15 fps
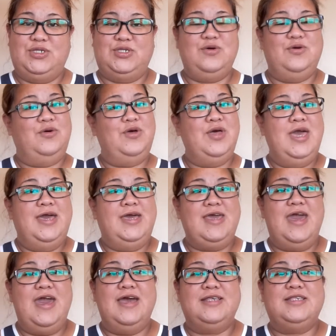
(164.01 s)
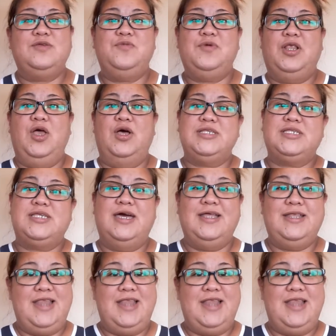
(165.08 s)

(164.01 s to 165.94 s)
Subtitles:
So, yes, we lost